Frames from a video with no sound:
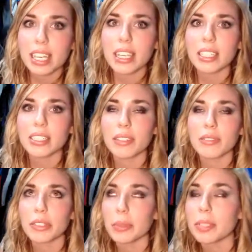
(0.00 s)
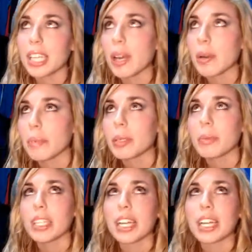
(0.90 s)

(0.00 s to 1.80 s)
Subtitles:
end and for someone to outbid me.